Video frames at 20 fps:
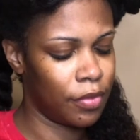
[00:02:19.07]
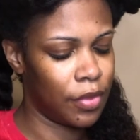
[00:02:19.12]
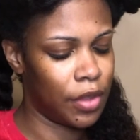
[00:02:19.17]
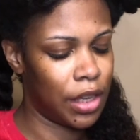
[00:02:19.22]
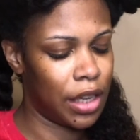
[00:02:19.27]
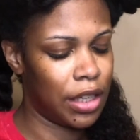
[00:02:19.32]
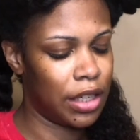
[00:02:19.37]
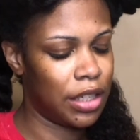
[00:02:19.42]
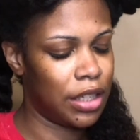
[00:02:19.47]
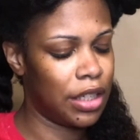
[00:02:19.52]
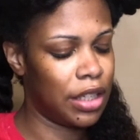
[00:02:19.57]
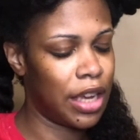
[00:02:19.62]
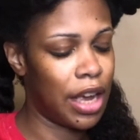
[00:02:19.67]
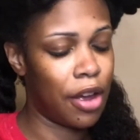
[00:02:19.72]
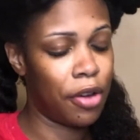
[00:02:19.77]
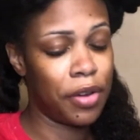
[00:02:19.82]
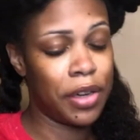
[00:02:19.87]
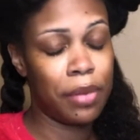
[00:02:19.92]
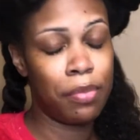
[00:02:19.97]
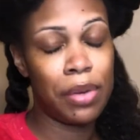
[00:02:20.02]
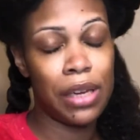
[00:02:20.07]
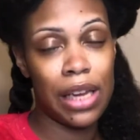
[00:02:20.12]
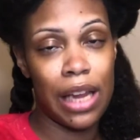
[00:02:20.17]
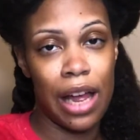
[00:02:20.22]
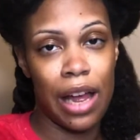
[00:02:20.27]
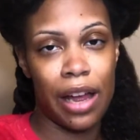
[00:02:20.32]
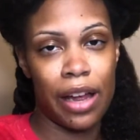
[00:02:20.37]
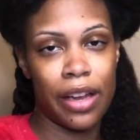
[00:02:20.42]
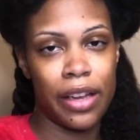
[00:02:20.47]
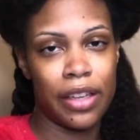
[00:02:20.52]
Let's see how it
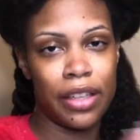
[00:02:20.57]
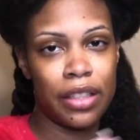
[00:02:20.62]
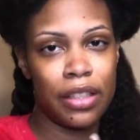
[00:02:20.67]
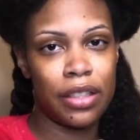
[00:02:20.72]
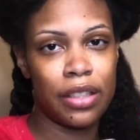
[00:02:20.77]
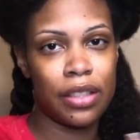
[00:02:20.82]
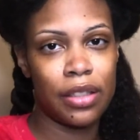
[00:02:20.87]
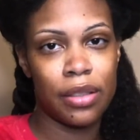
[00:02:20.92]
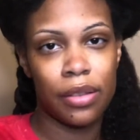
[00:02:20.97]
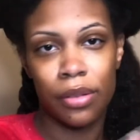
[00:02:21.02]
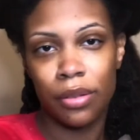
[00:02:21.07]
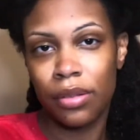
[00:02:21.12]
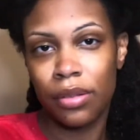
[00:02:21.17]
applies.